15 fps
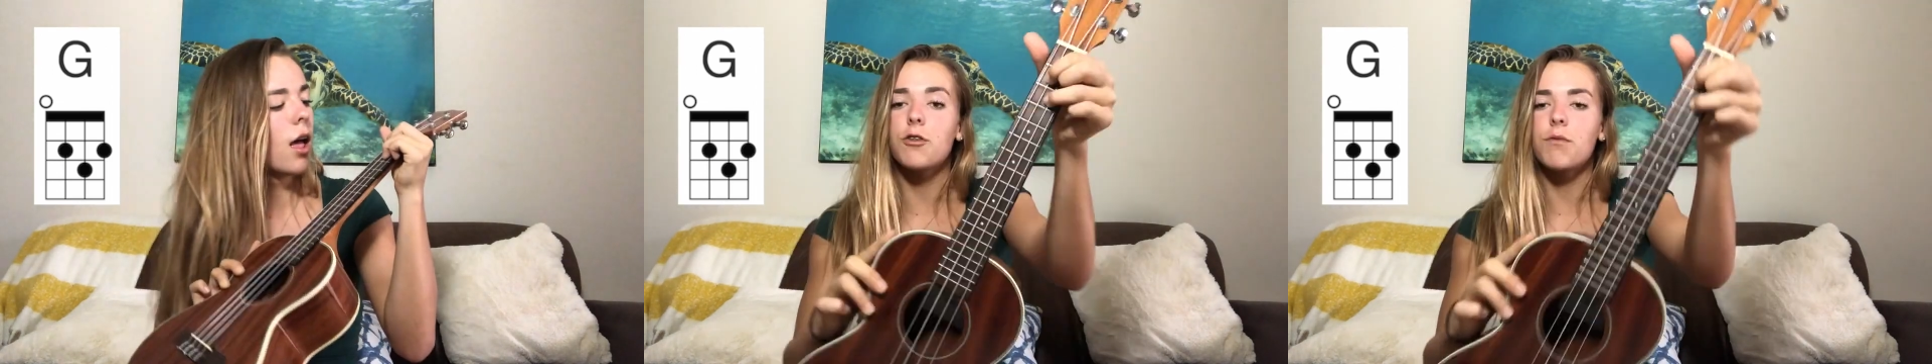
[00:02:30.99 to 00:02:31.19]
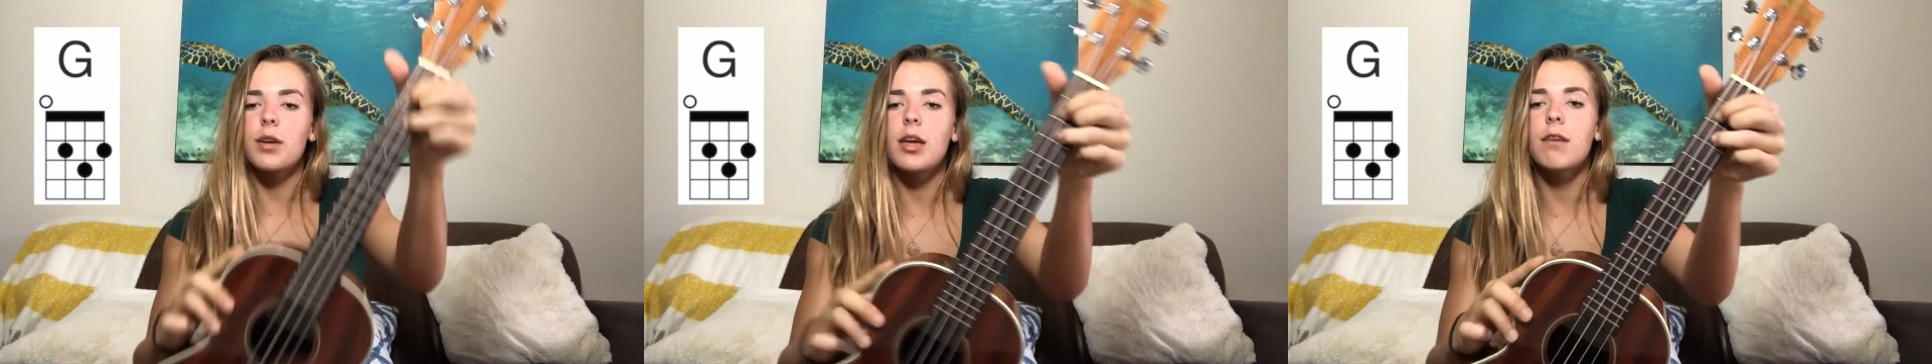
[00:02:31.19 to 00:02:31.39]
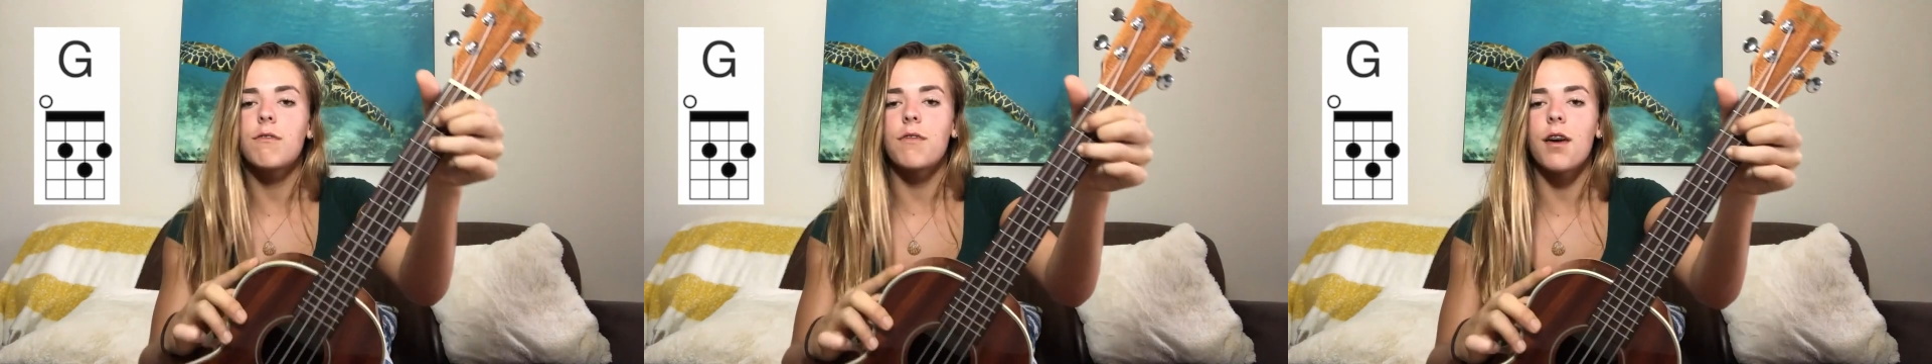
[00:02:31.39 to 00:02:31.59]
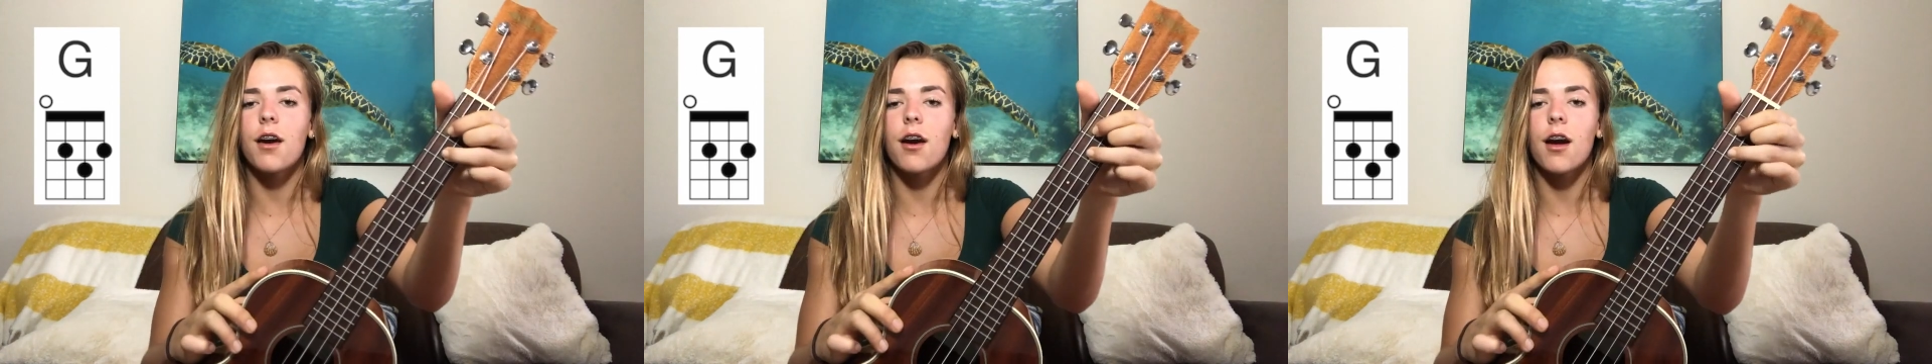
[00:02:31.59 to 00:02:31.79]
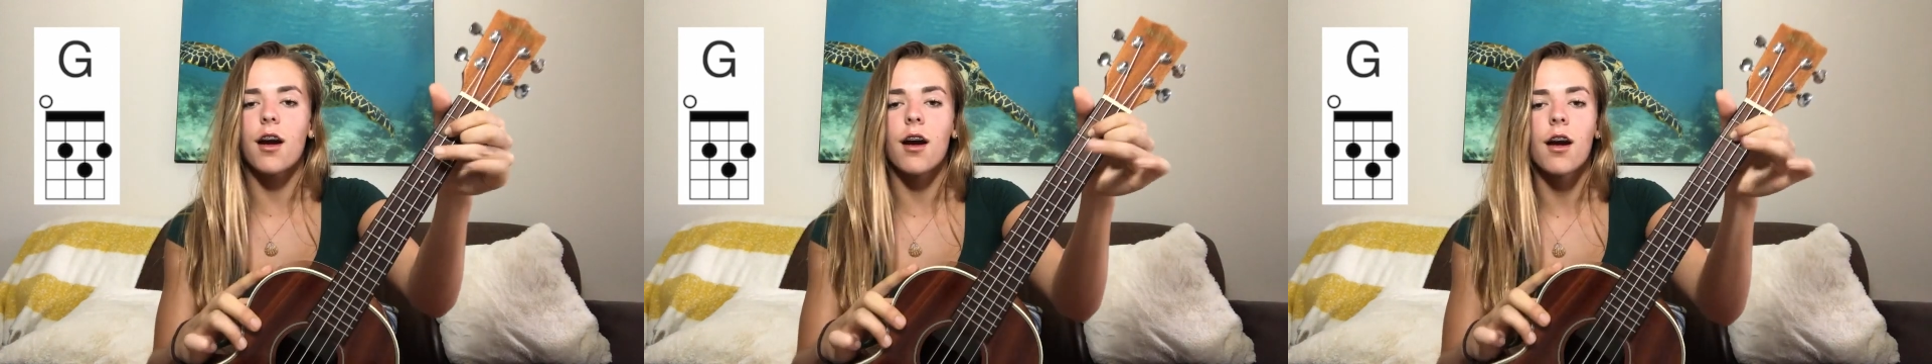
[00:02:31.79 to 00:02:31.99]
your ring
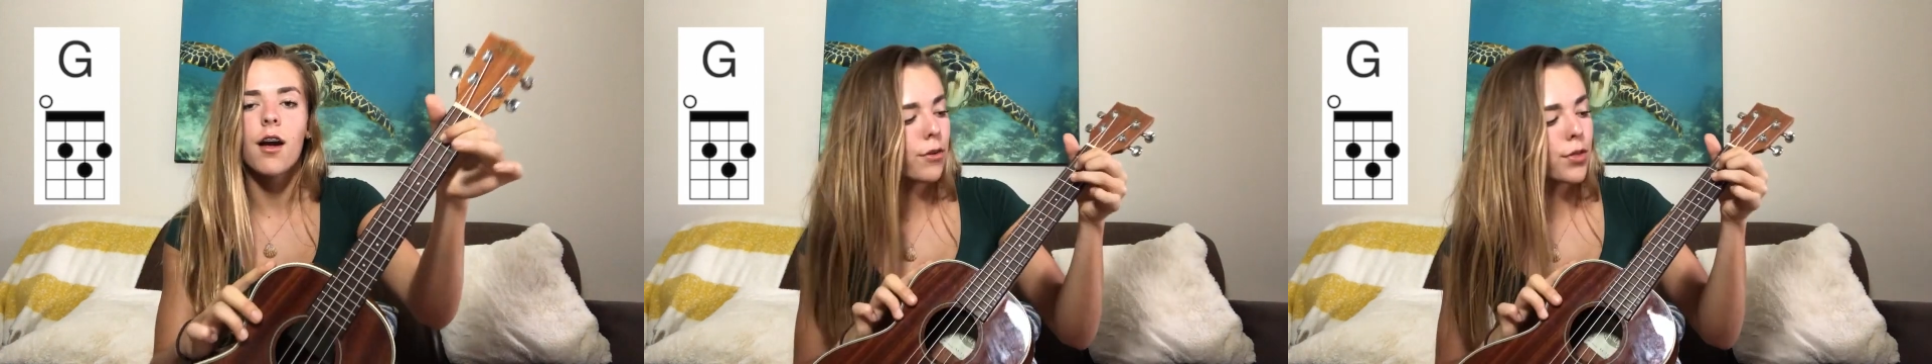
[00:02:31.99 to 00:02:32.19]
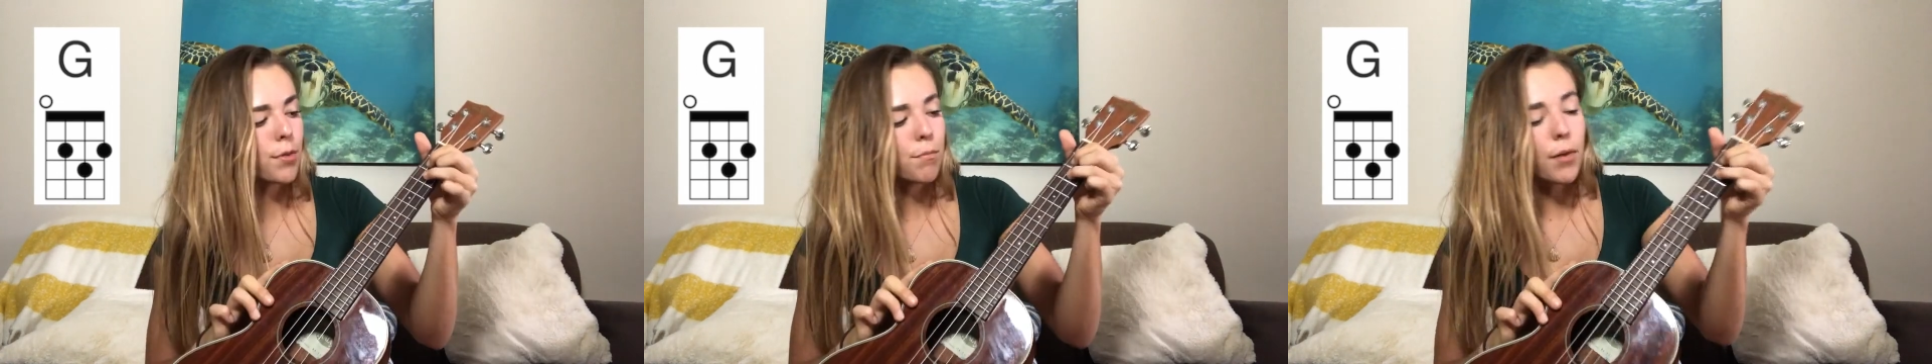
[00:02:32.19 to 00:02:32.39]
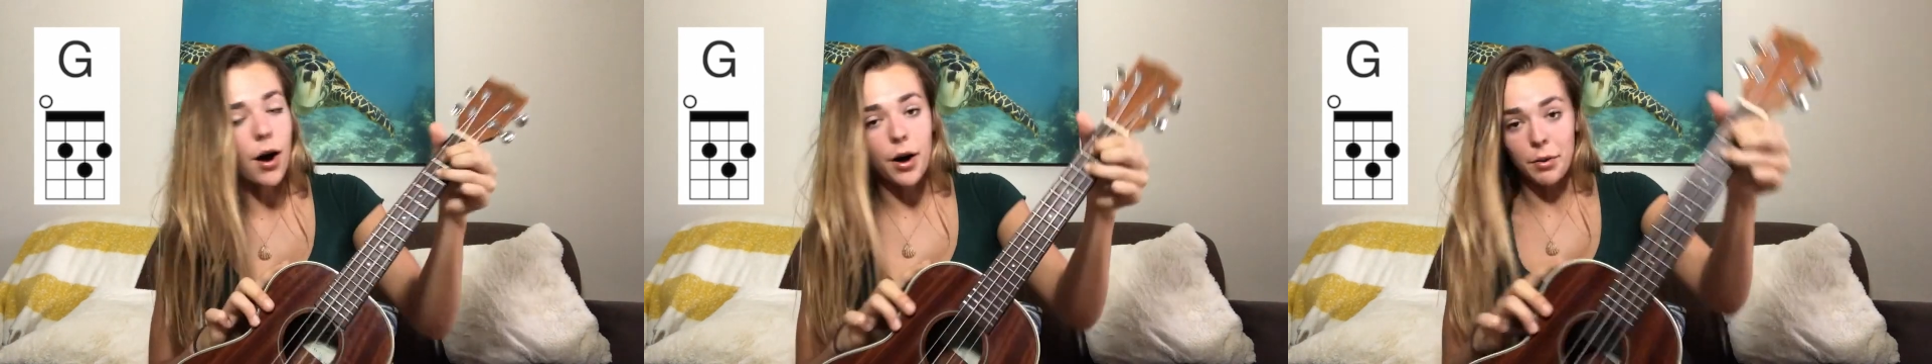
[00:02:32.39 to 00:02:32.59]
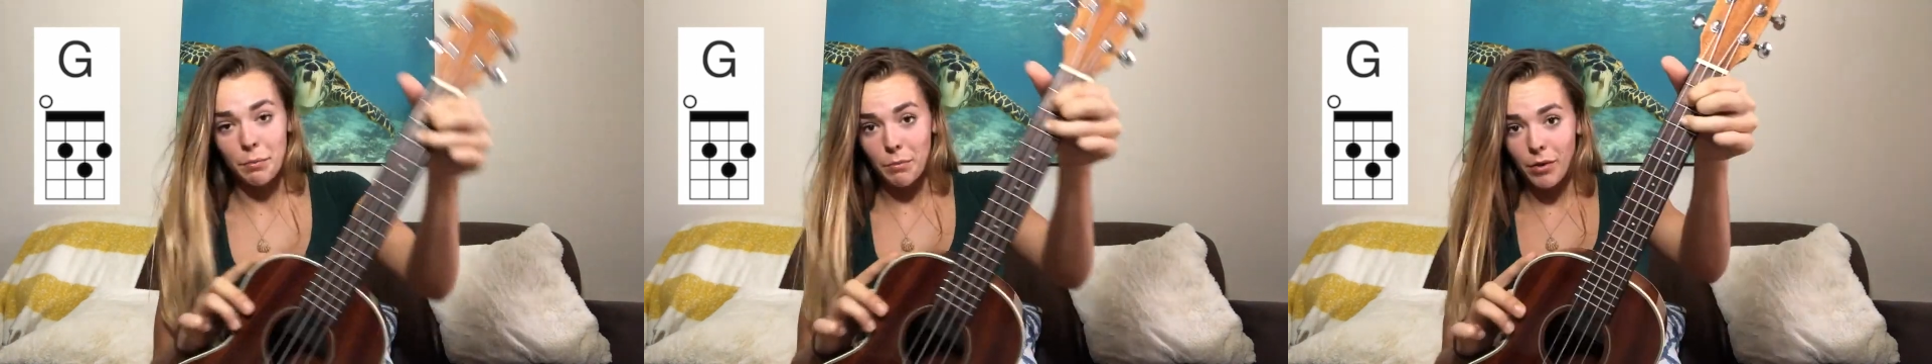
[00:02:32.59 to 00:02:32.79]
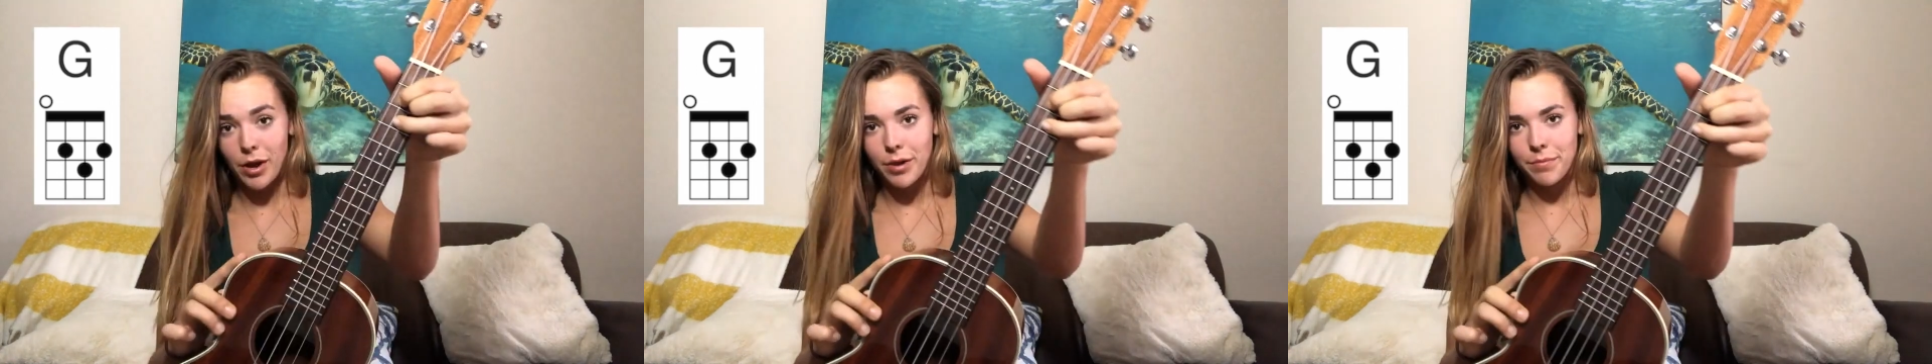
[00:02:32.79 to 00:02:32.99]
finger for the bottom
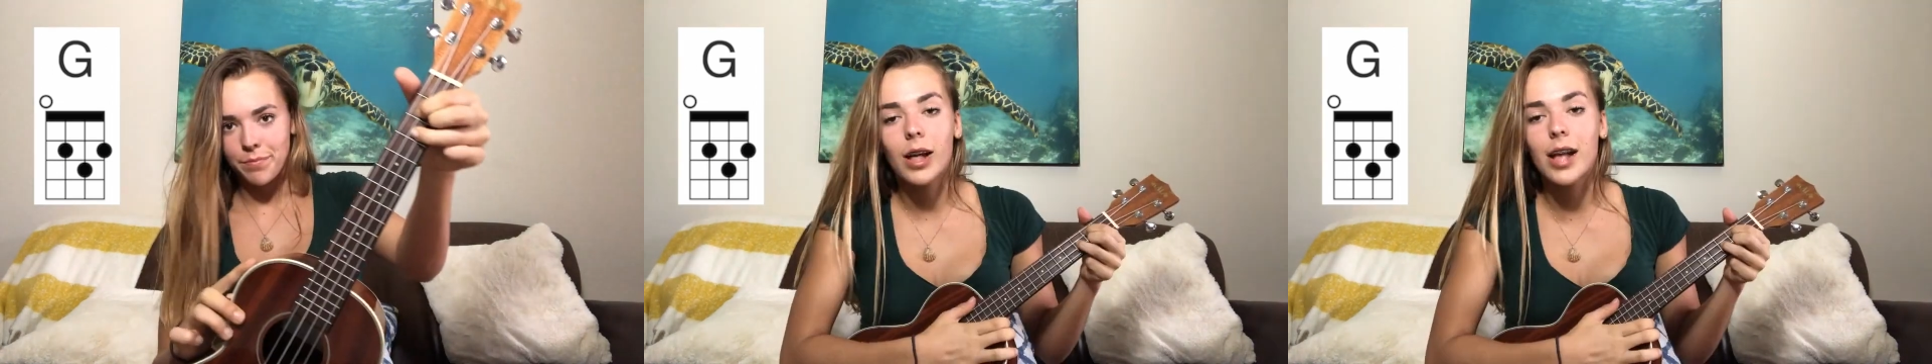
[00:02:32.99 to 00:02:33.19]
one.